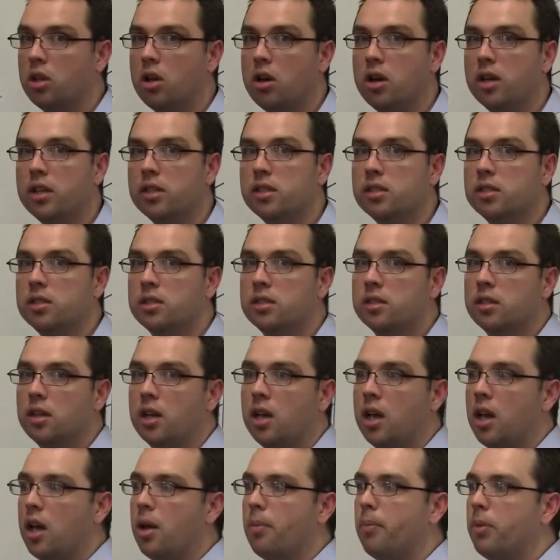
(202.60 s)
lines,
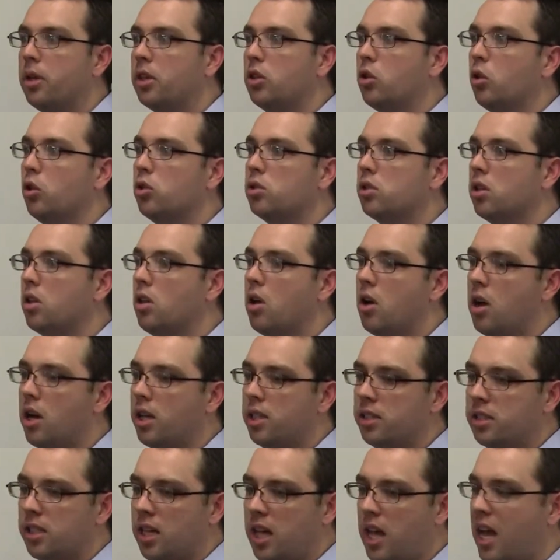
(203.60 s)
but those
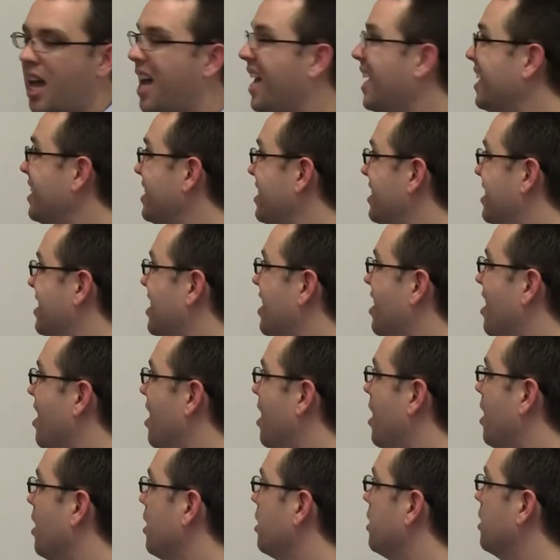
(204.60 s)
lines are as
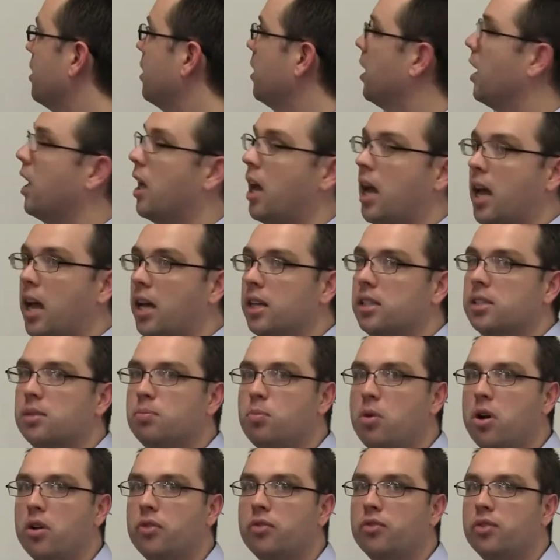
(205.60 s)
dark as
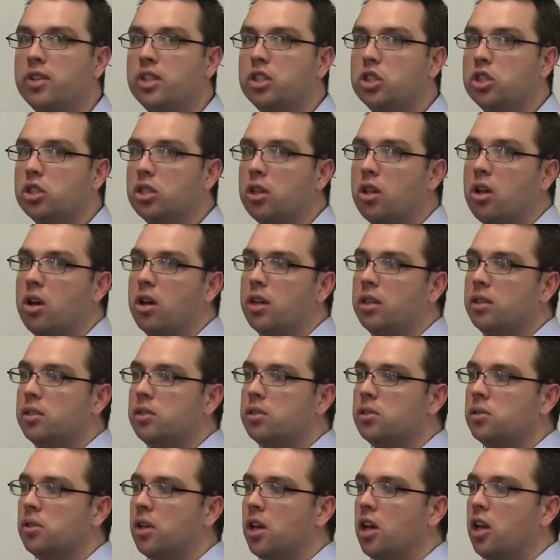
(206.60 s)
my finished
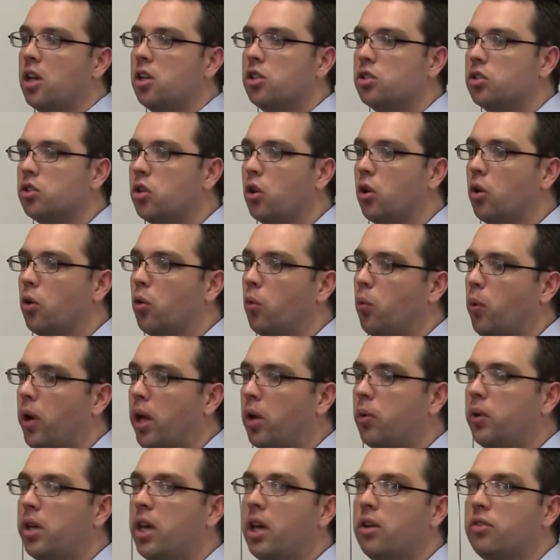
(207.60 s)
lines. So
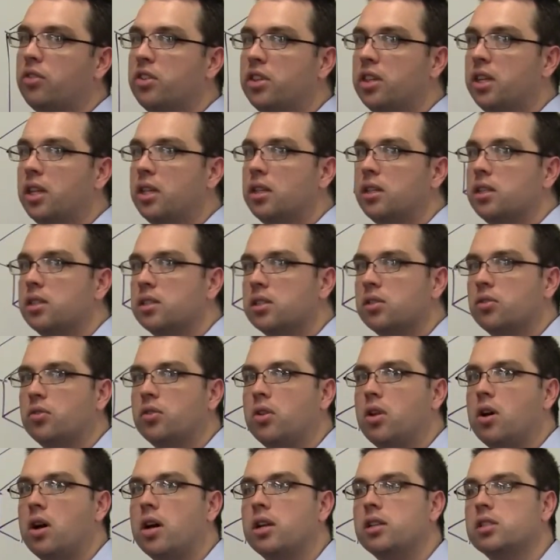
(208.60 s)
where we have thickness of
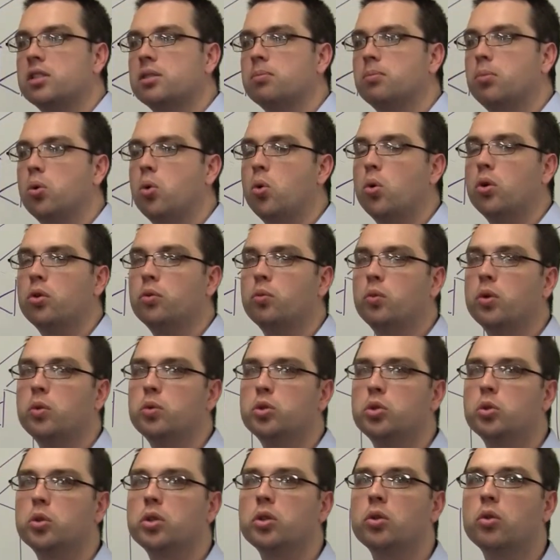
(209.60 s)
line is important when we're
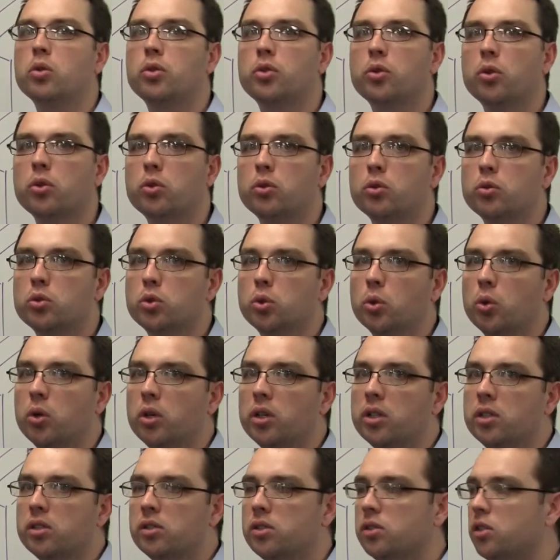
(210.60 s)
doing orthogonal
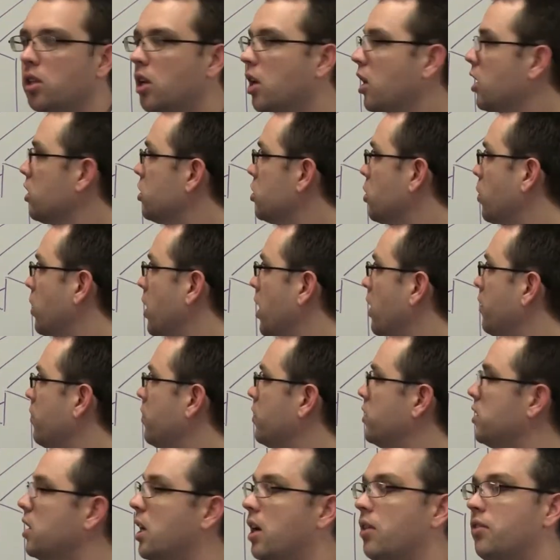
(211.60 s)
drawings. So we
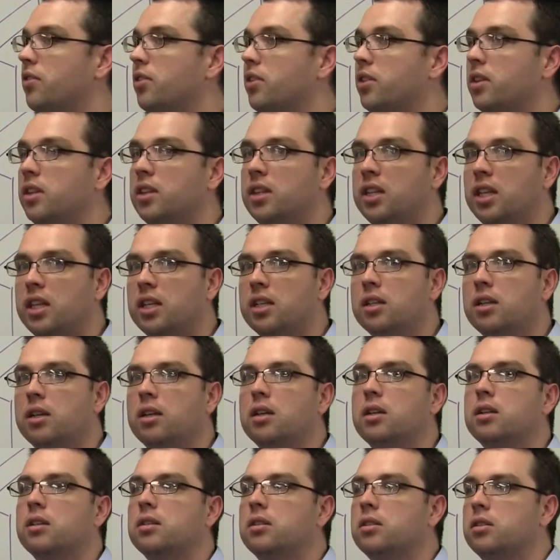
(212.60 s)
have to have
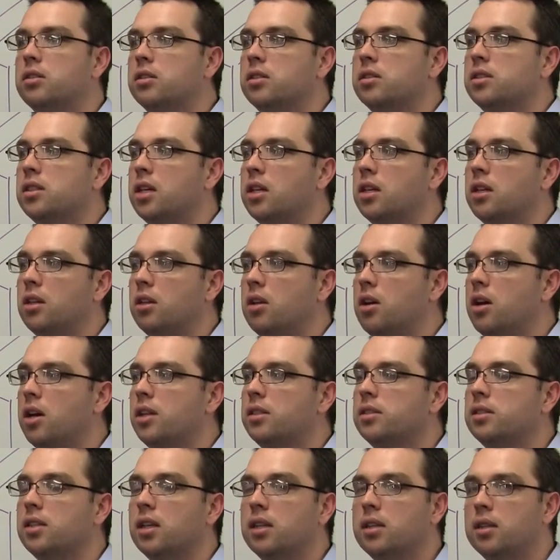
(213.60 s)
thin center
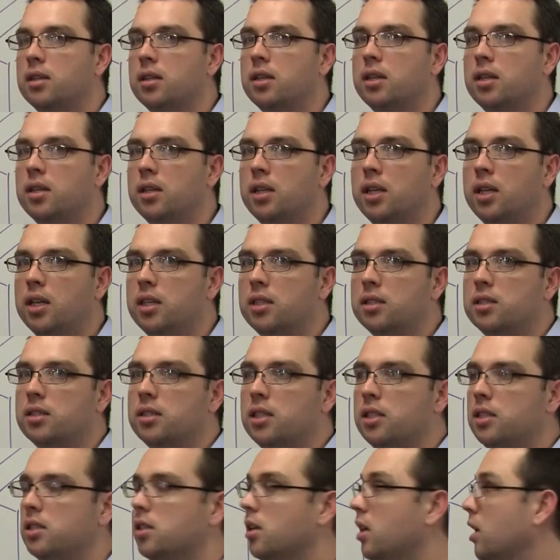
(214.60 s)
lines and thin hidden
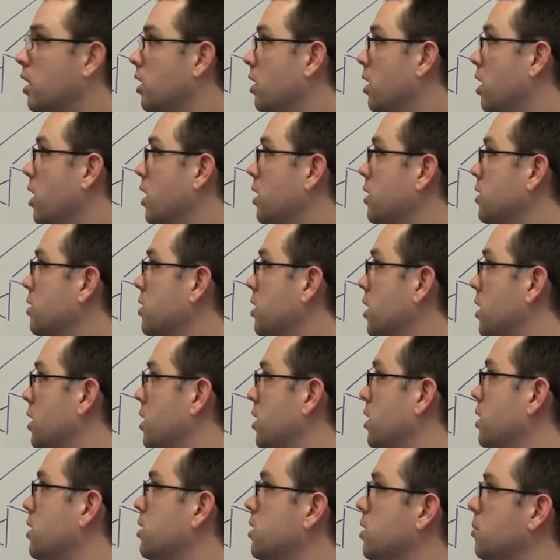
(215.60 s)
detail lines and
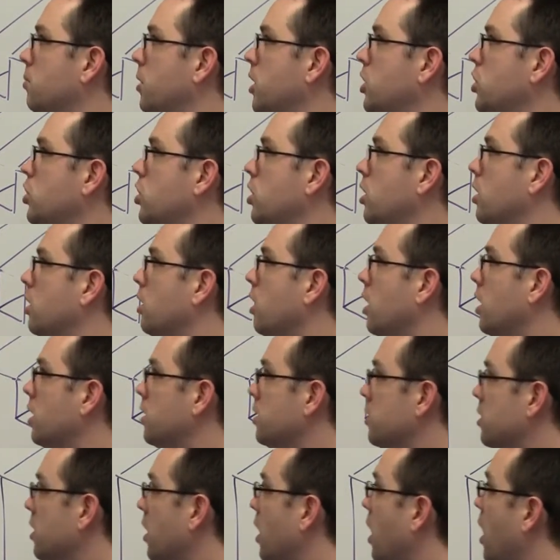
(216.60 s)
thin dimensioning
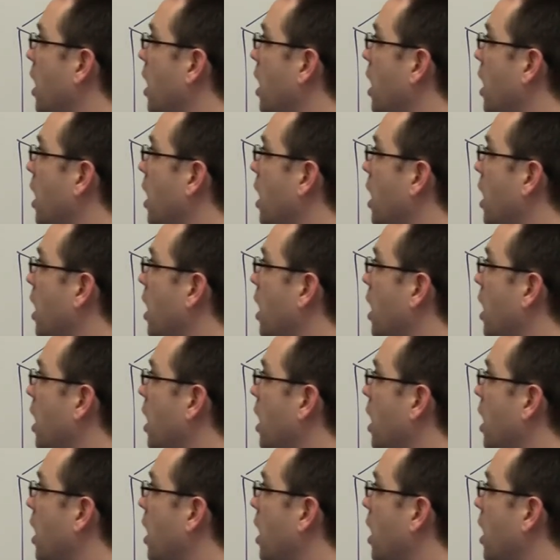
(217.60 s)
lines.